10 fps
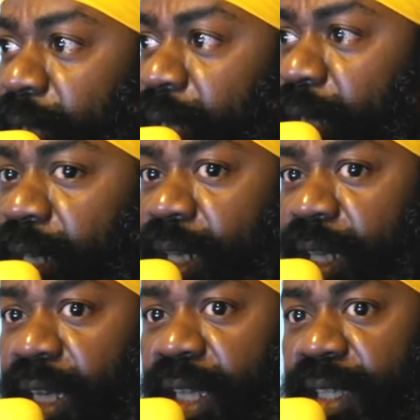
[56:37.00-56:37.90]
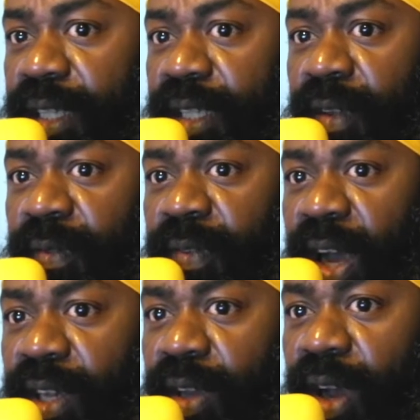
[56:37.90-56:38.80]
It is the
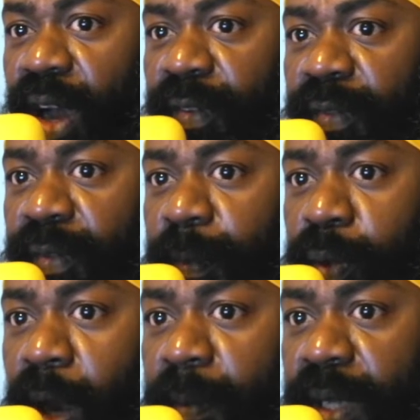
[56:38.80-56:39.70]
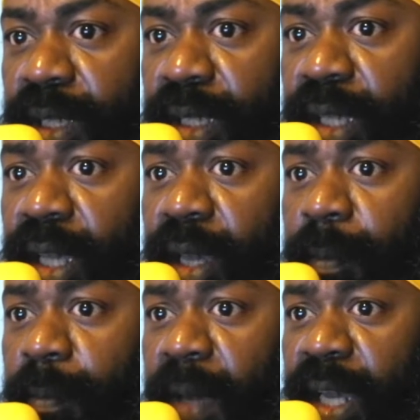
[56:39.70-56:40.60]
value of promise
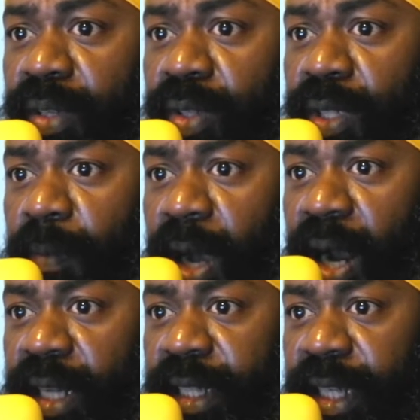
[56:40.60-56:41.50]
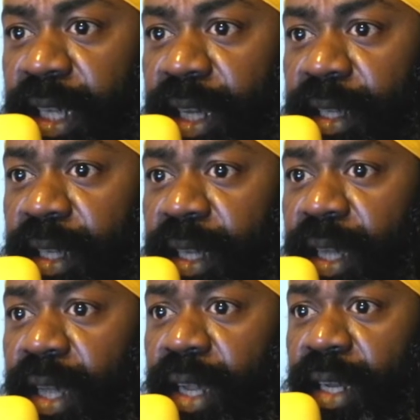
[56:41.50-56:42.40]
made to small states
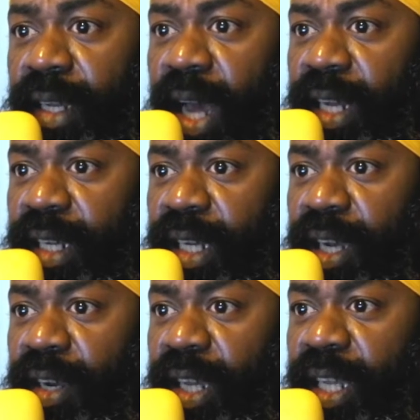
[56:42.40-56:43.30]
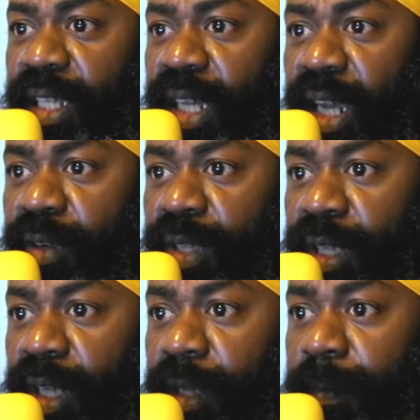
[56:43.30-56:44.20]
that their
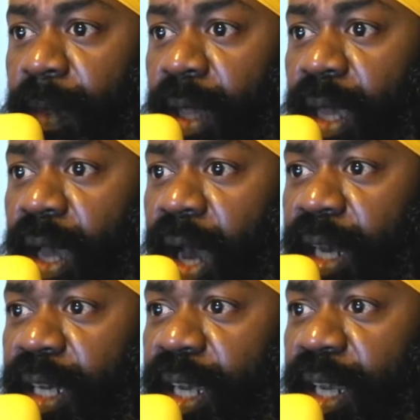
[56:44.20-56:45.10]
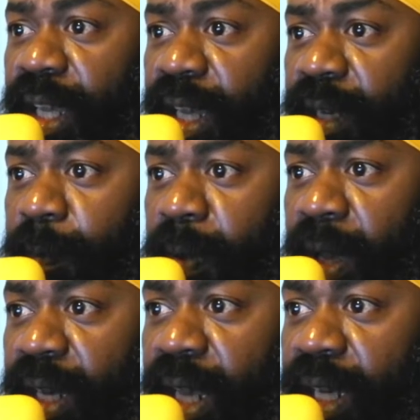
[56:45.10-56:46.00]
integrity and their
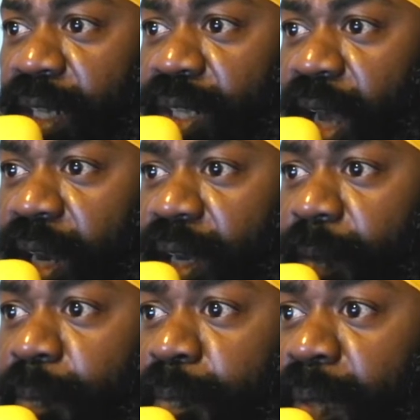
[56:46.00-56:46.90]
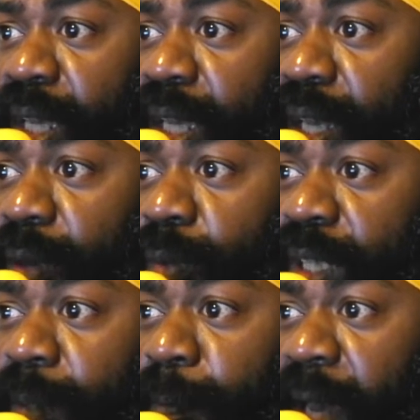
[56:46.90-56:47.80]
independence shall be
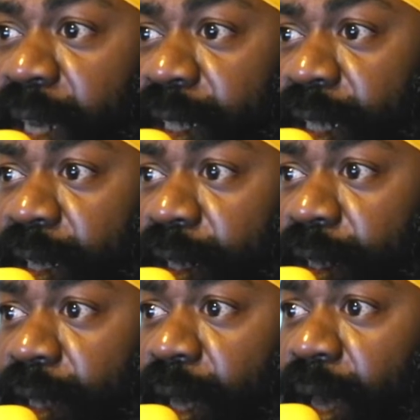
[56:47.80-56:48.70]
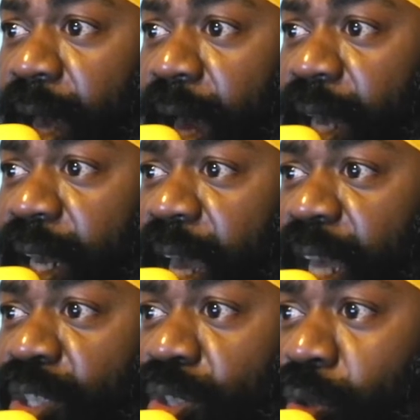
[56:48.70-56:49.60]
respected and
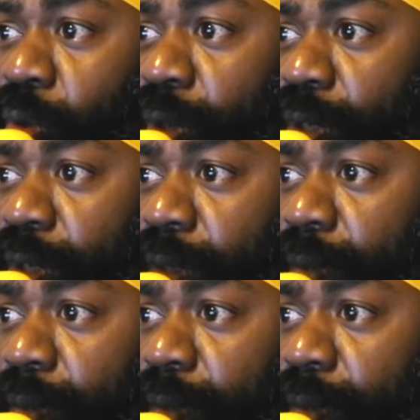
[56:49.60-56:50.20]
ensured.